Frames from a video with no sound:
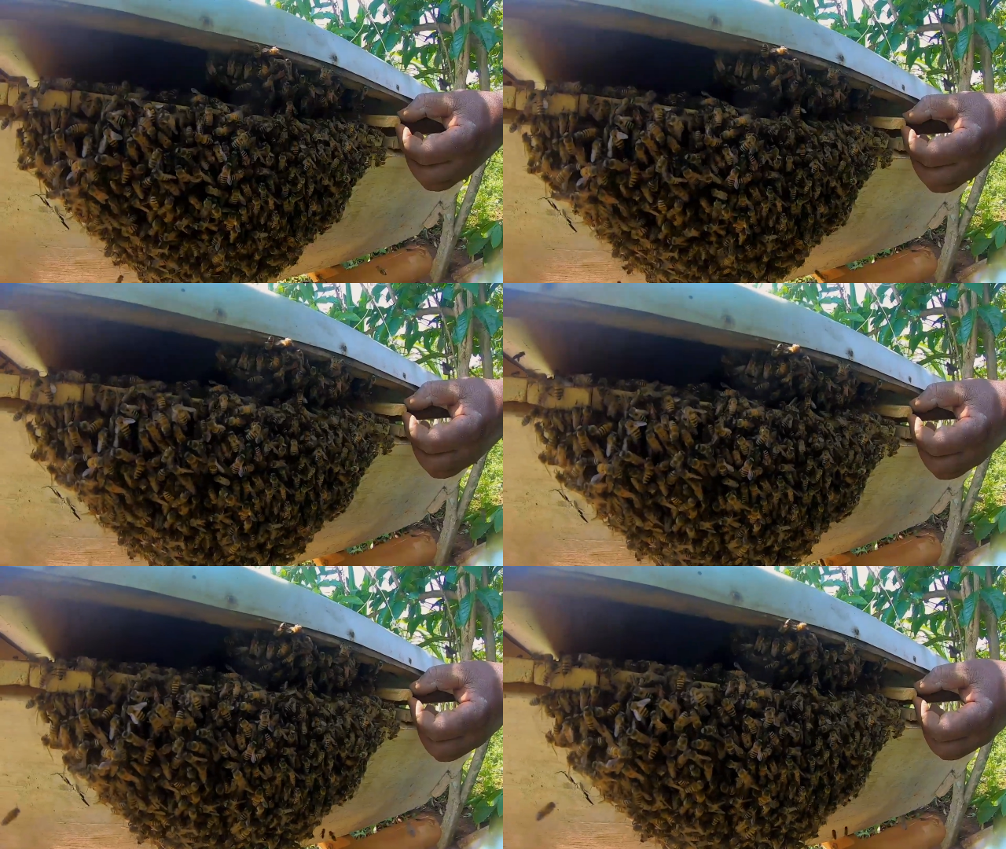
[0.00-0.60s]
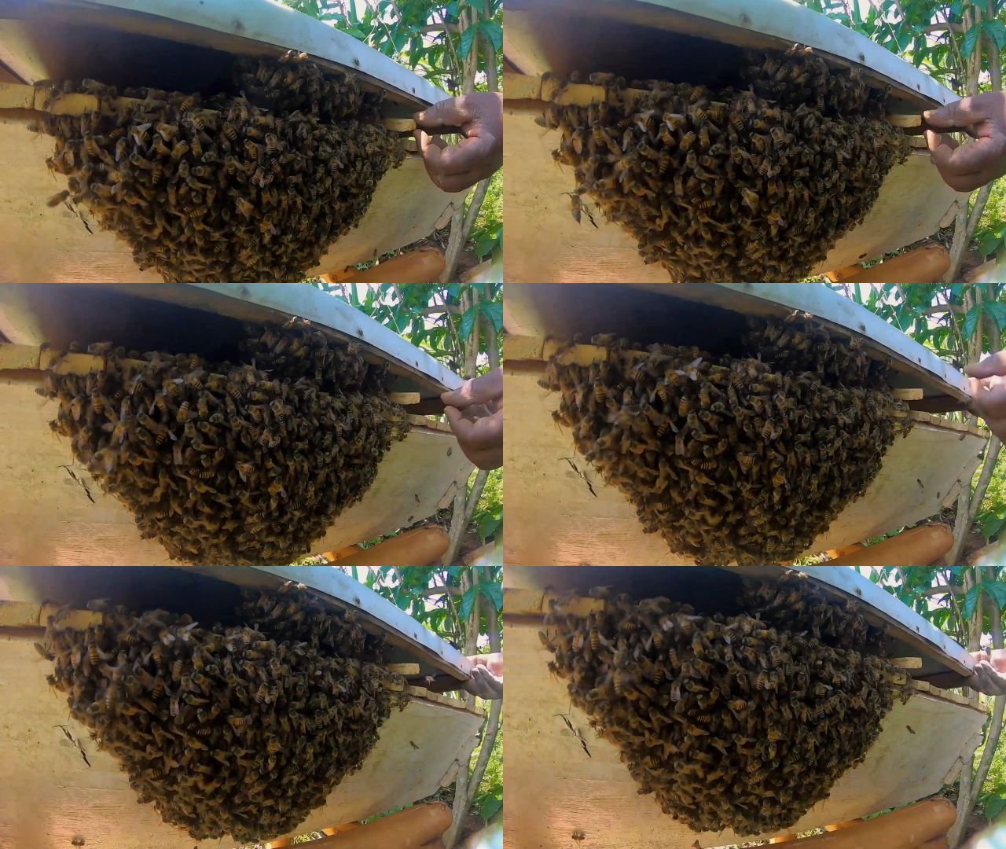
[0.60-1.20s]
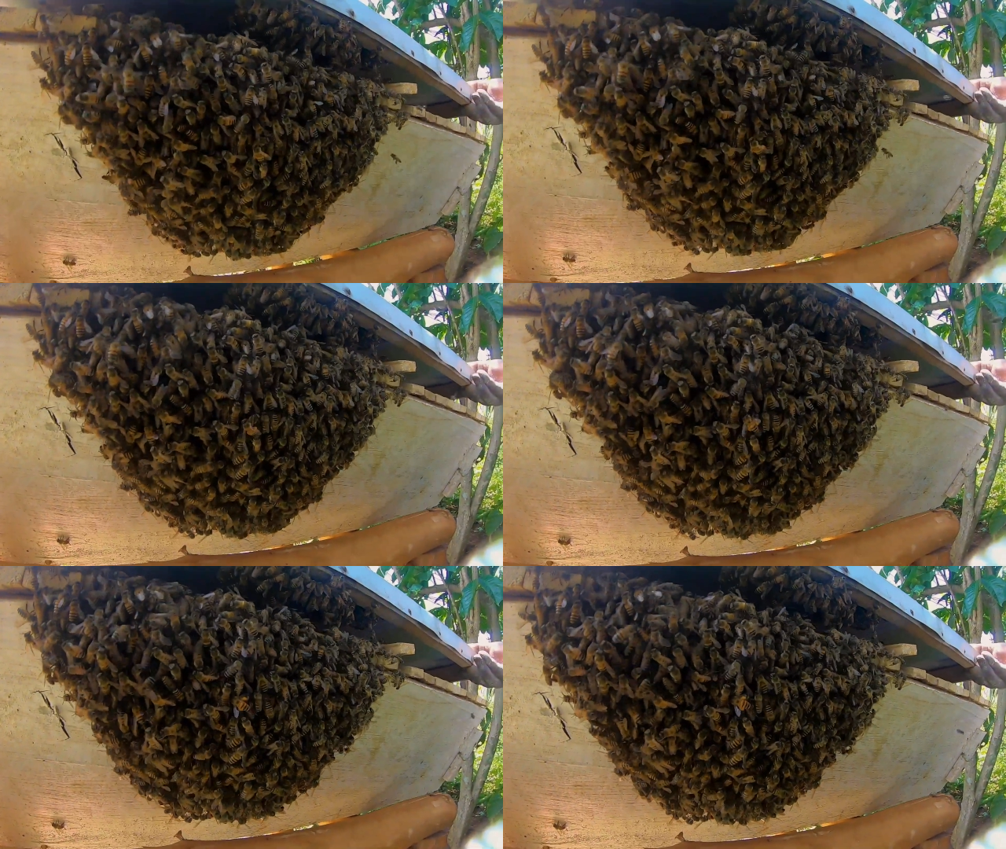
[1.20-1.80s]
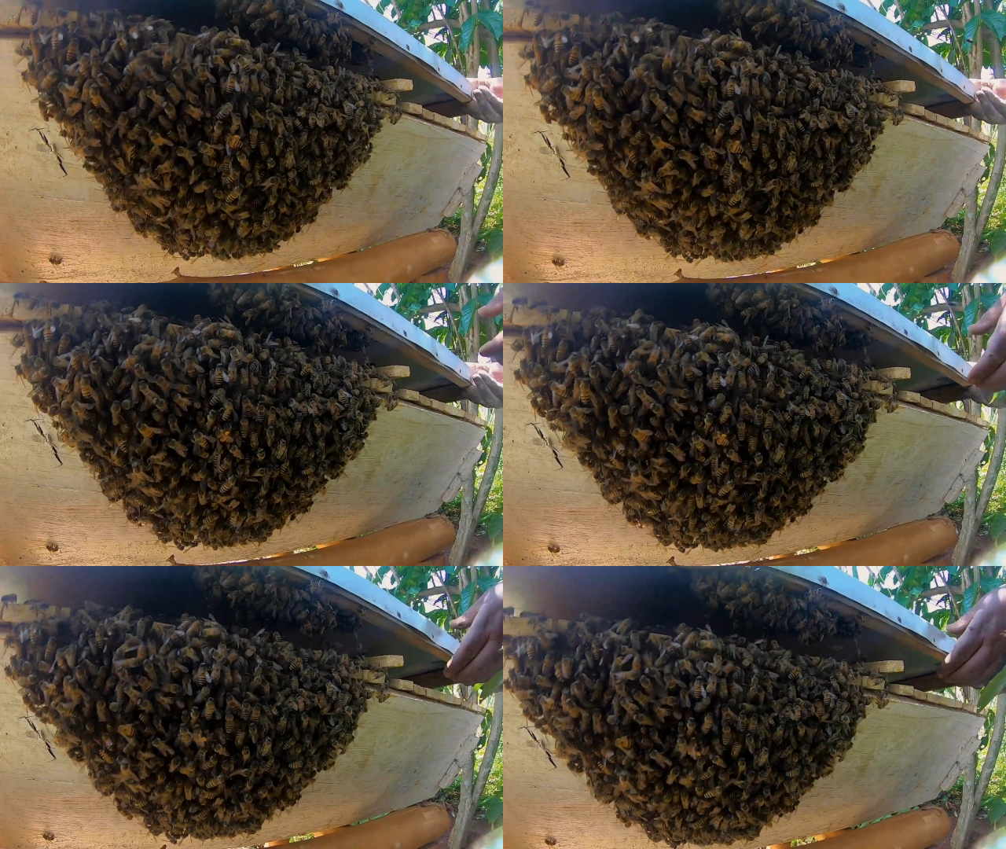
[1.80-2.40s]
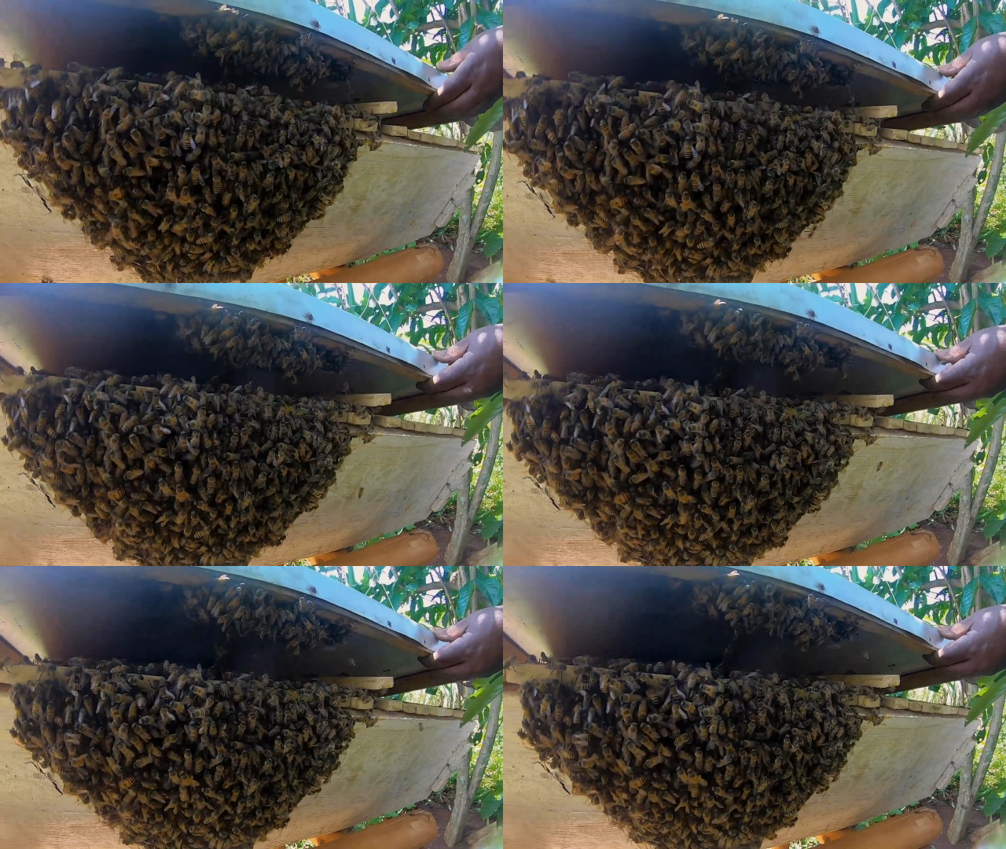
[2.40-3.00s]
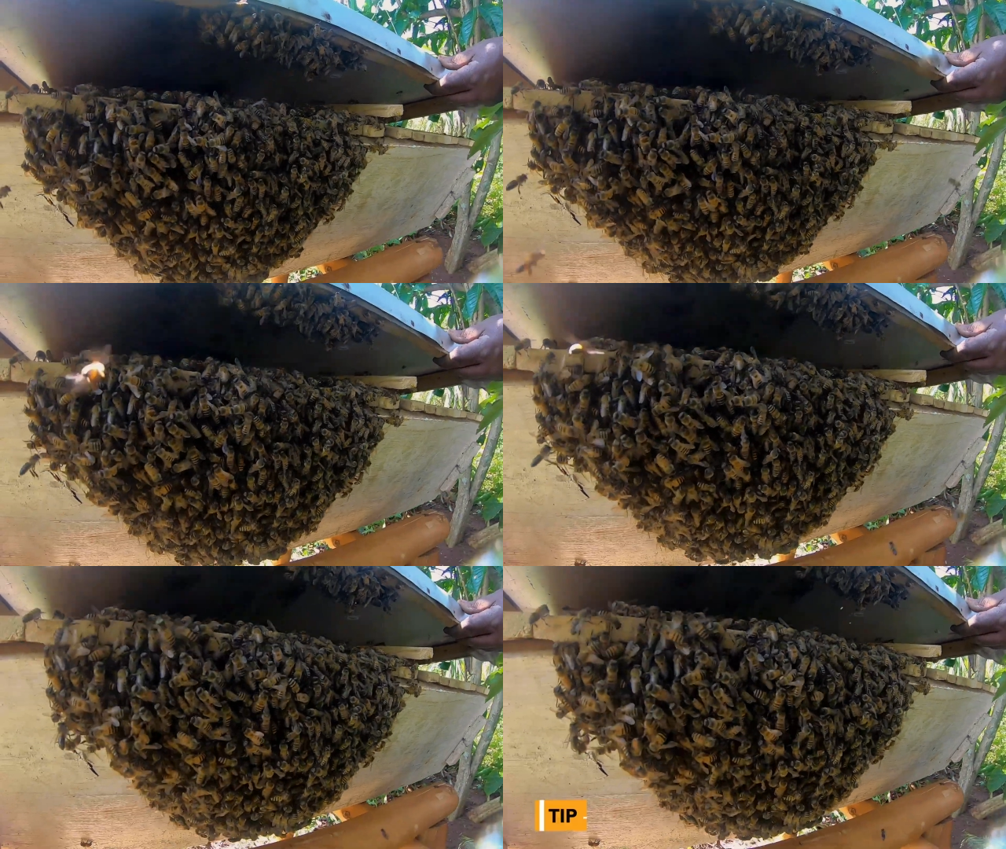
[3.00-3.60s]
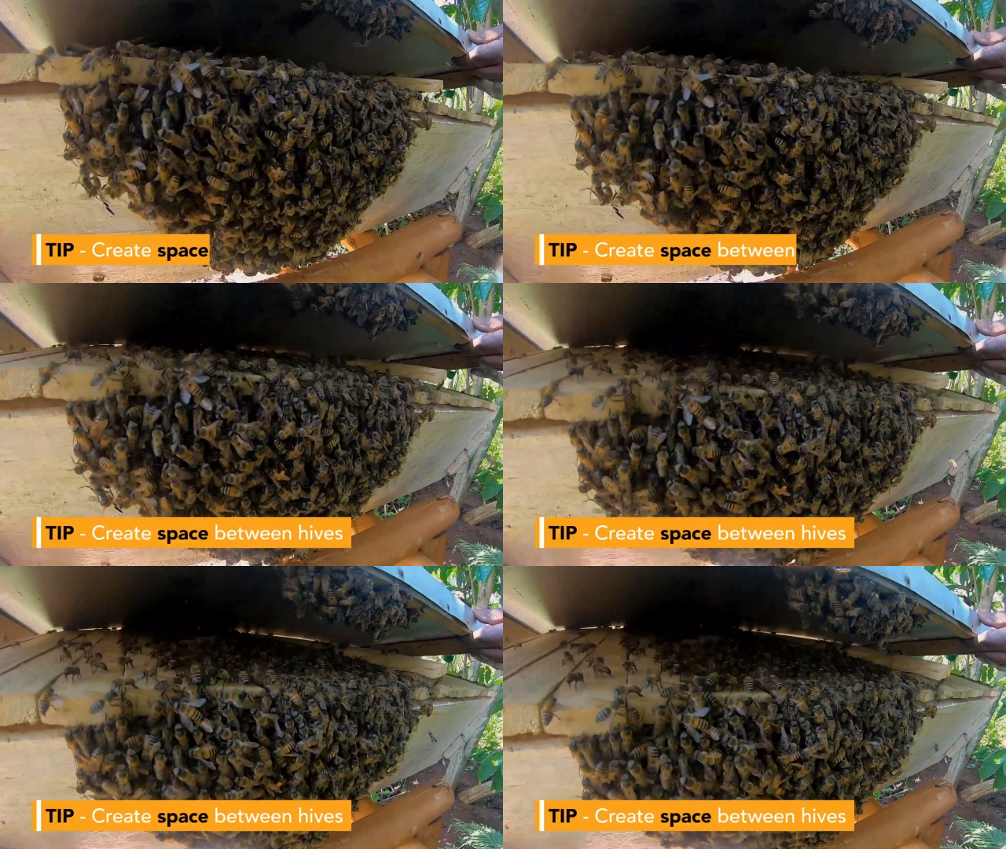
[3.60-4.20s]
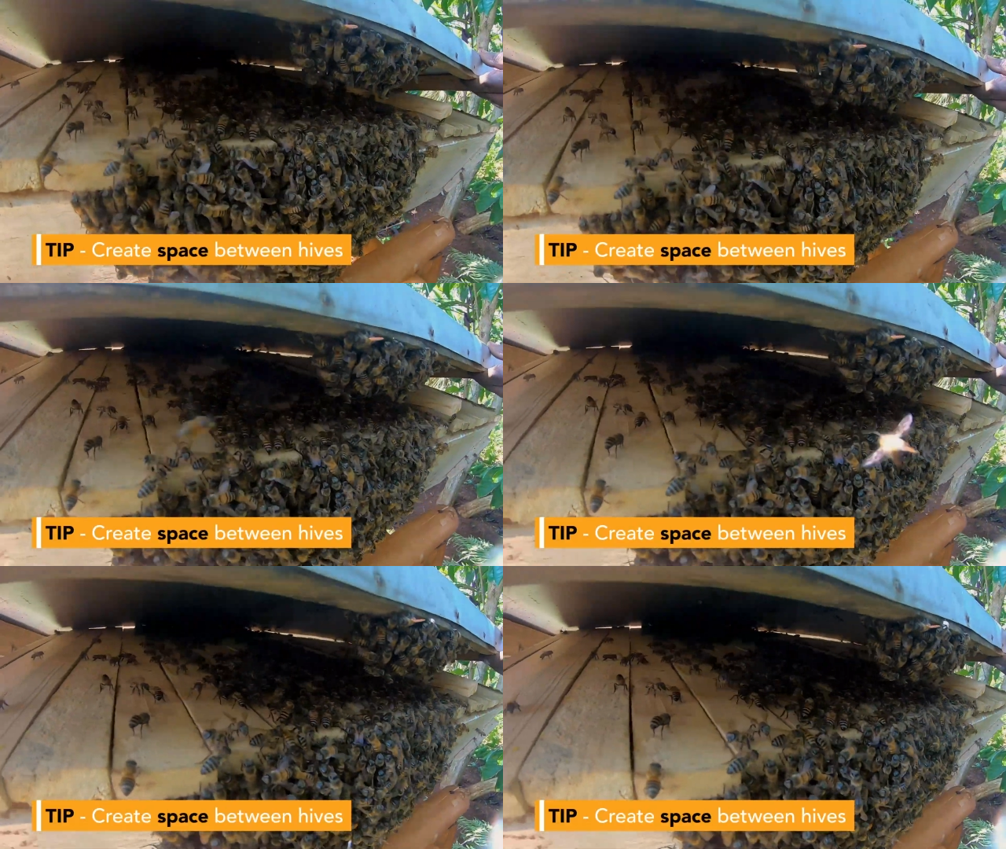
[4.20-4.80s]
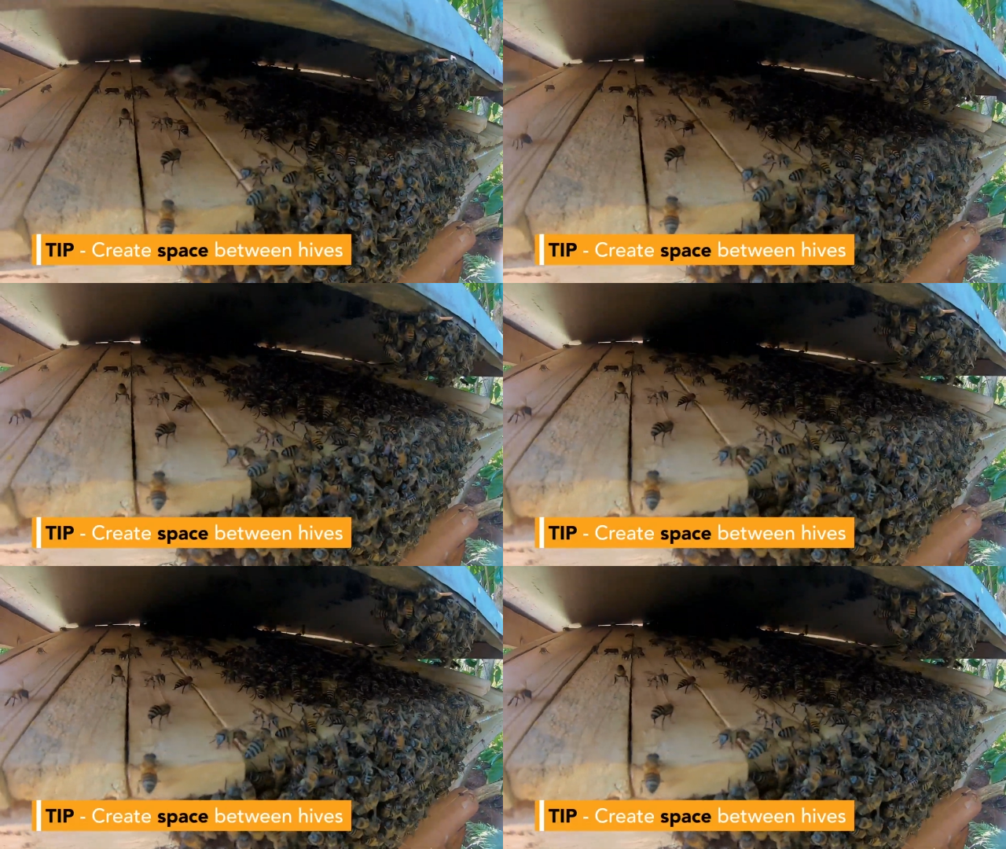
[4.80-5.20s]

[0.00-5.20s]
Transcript: No face is visible, so there are no lips to read.